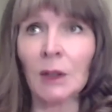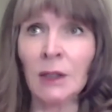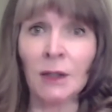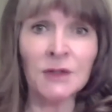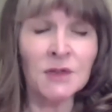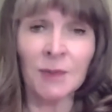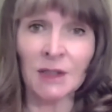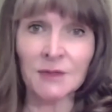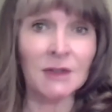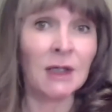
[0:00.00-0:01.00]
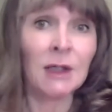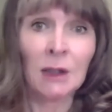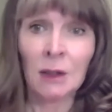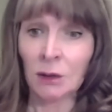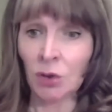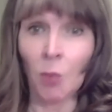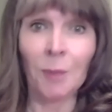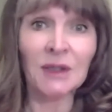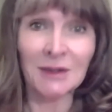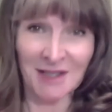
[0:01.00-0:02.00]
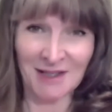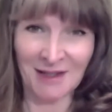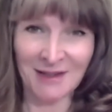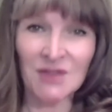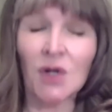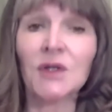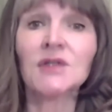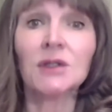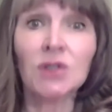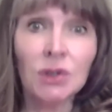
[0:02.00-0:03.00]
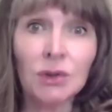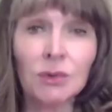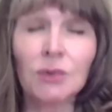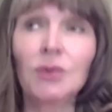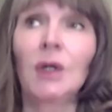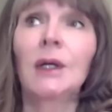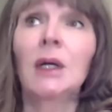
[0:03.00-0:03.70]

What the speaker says: Now, this means you're building. So there's a new